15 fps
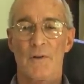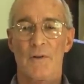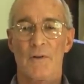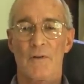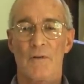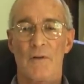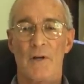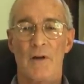
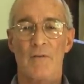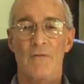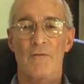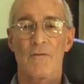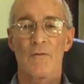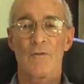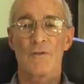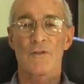or how
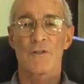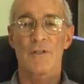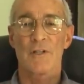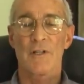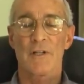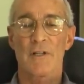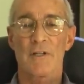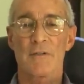
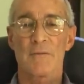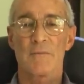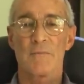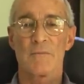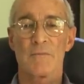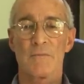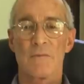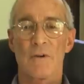foolishly
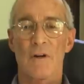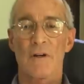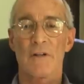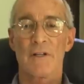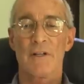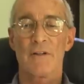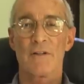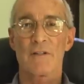our
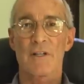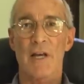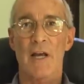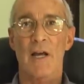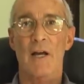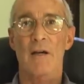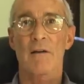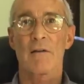leaders
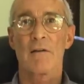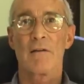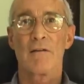act,